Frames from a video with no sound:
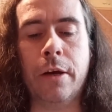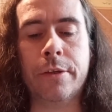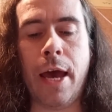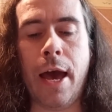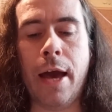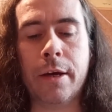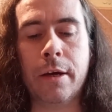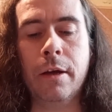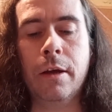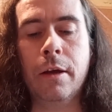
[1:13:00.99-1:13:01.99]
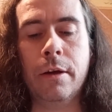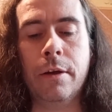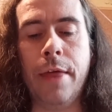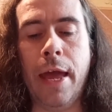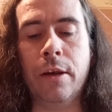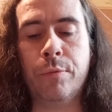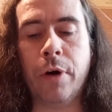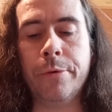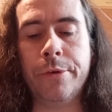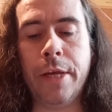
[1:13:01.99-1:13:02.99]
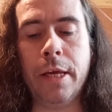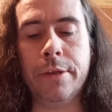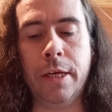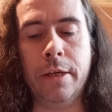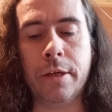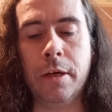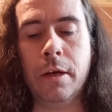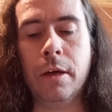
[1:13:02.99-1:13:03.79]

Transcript: attack, then proceeded,